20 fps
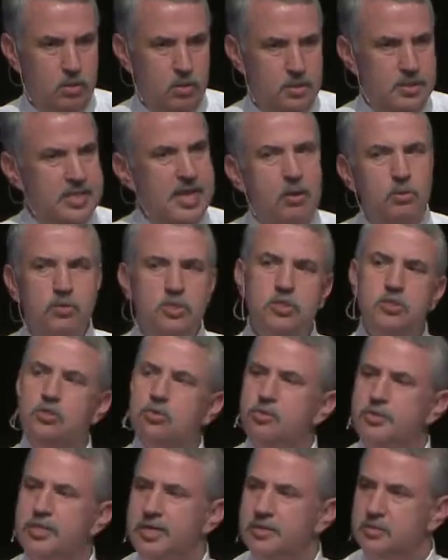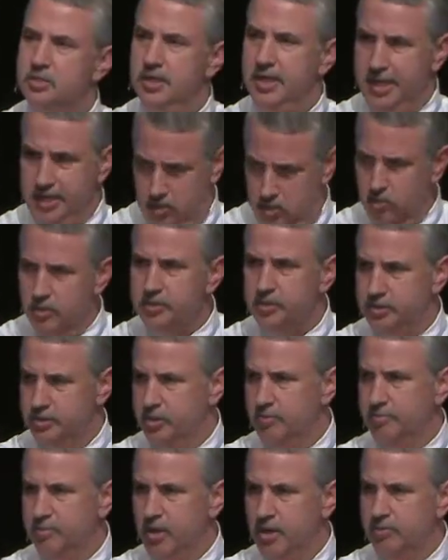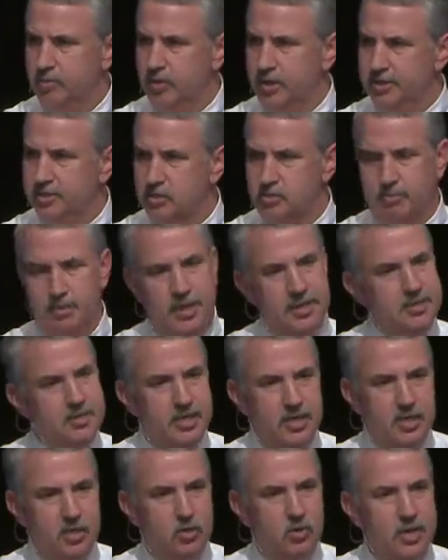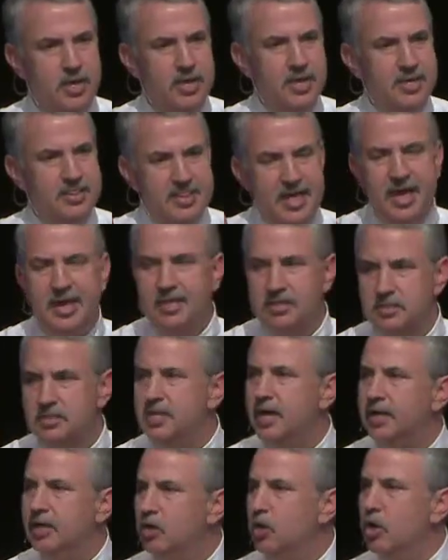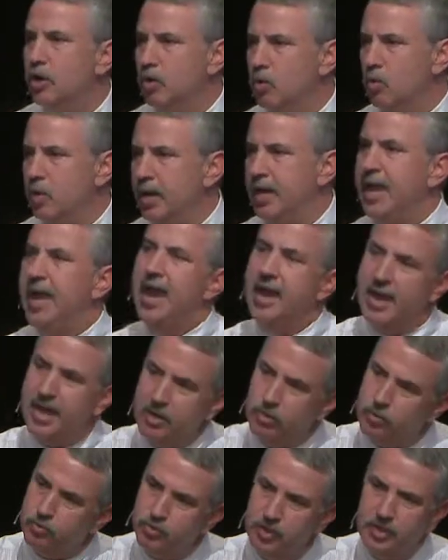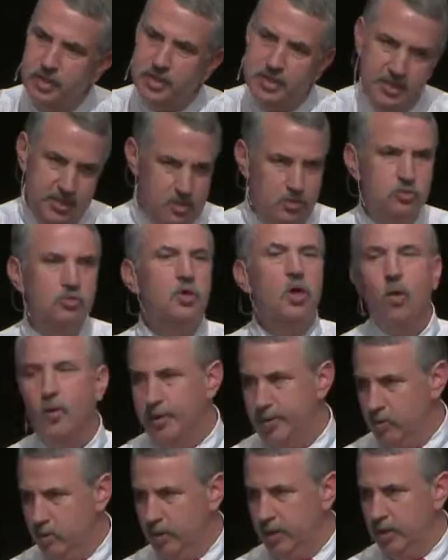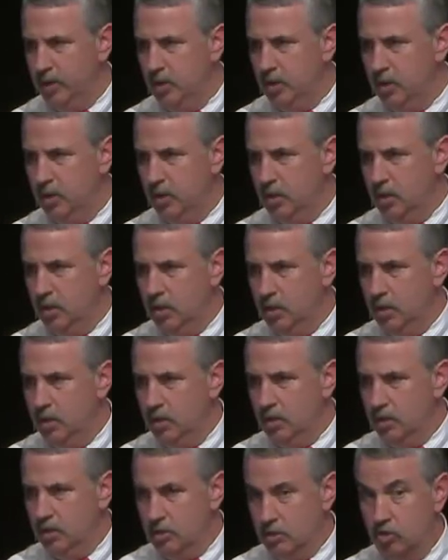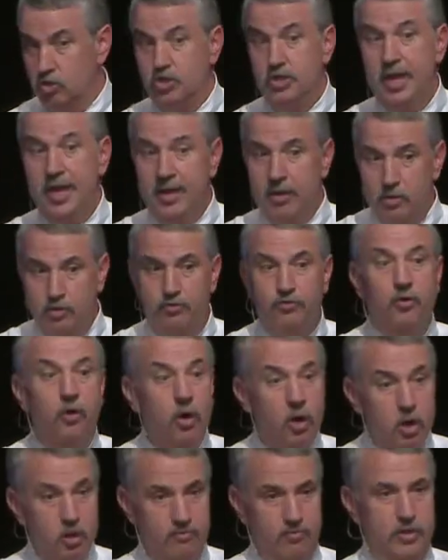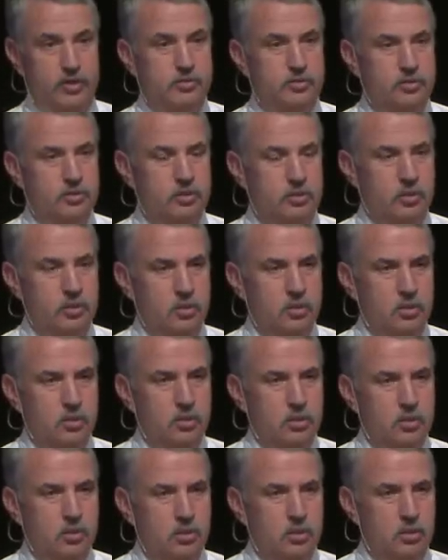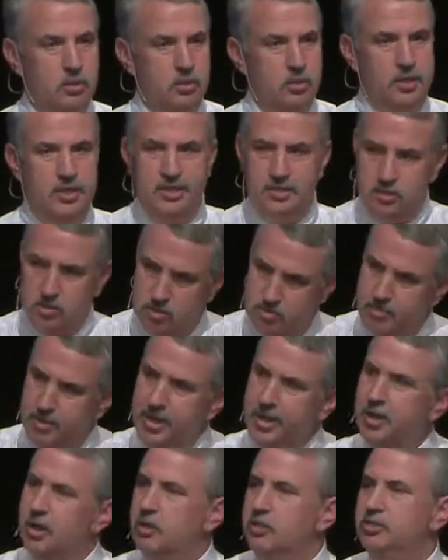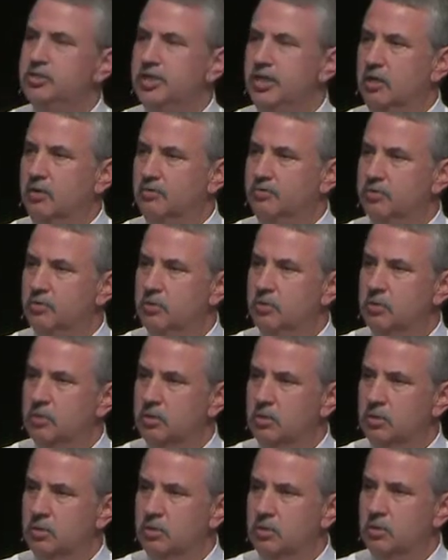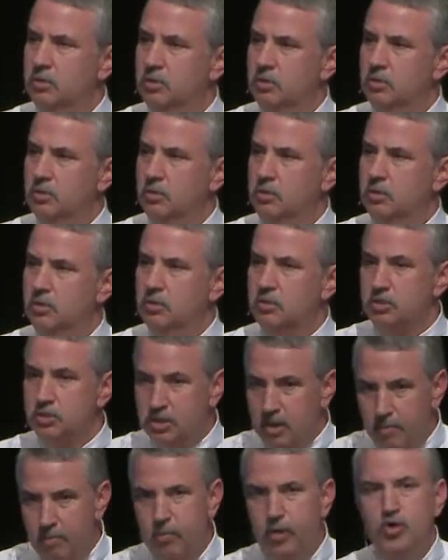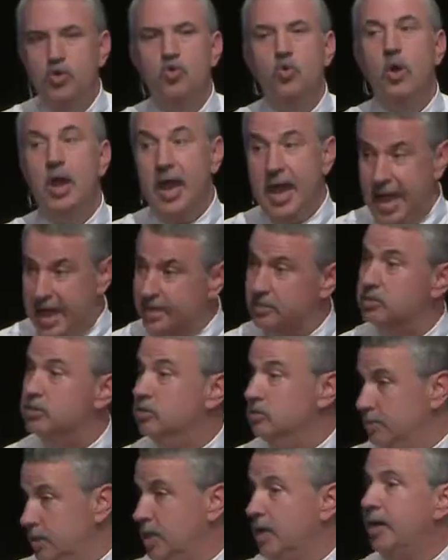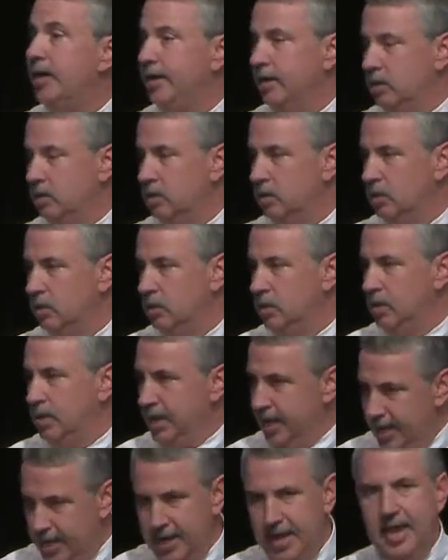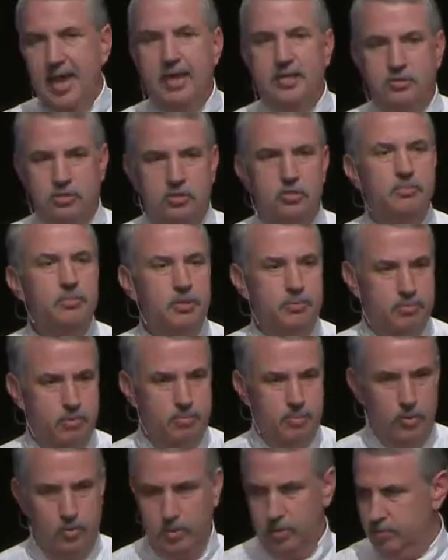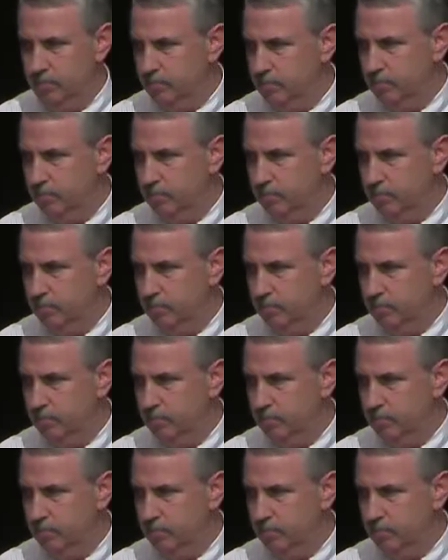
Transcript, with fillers: Now, that was in 2008, during the subprime crisis, but I tell you, that has not gone away, and I don't think it is going away. The challenge for all of us is to make ourselves someone who has to be hired and has to be promoted.